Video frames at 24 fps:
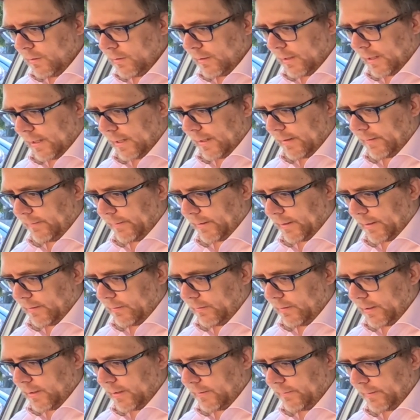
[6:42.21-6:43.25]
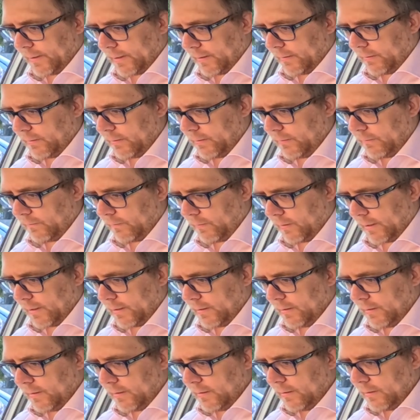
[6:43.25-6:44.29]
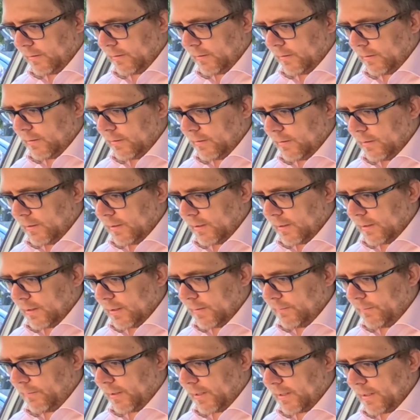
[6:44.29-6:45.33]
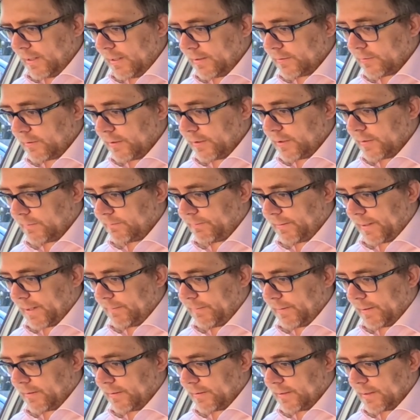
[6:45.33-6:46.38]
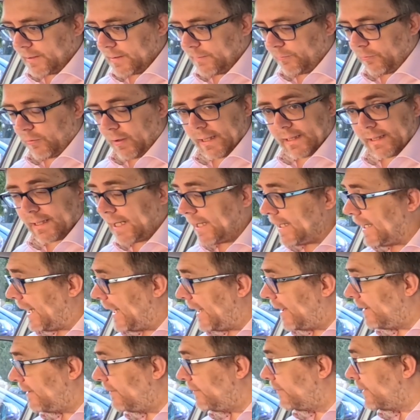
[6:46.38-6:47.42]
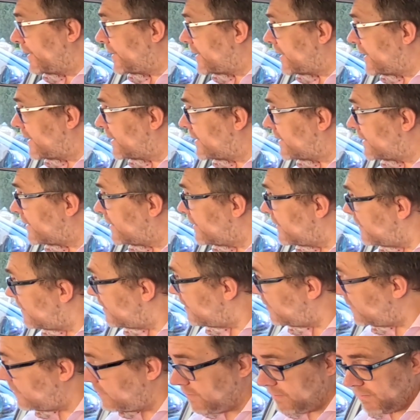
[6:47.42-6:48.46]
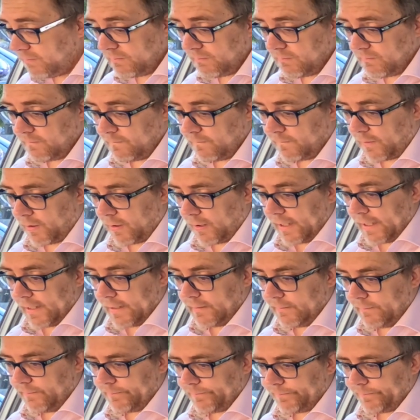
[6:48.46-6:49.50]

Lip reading: Here we go. Here we go. Right. It might literally just be because it's a bright day out, which is fine.